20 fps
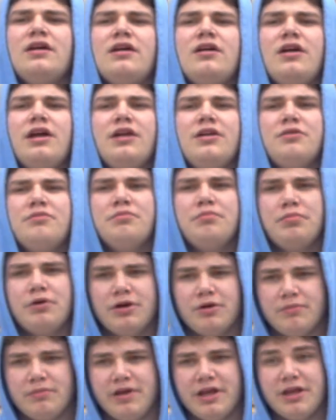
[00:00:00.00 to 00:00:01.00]
and
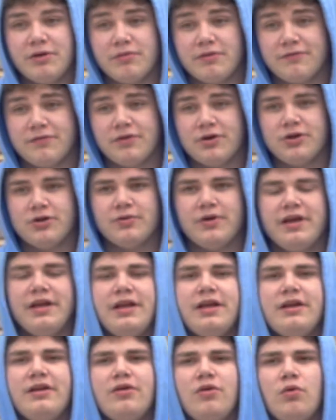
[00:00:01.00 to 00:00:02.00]
make it
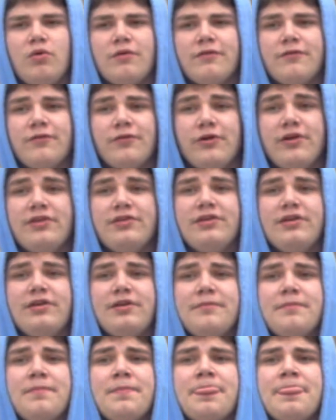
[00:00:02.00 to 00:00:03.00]
refrigerated or freeze it.
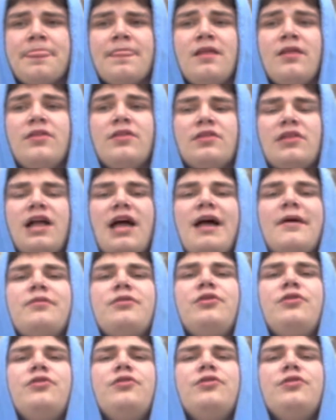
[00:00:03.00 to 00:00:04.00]
The labs
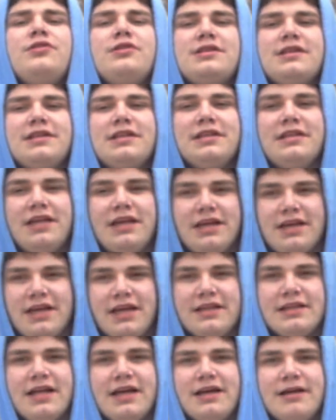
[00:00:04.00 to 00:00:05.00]
you use is the
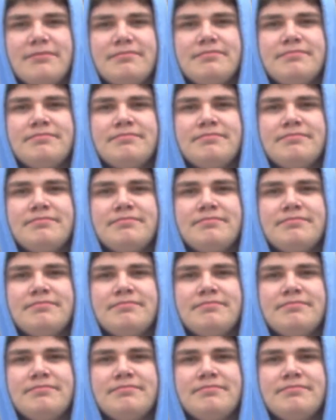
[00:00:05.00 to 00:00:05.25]
DNA lab.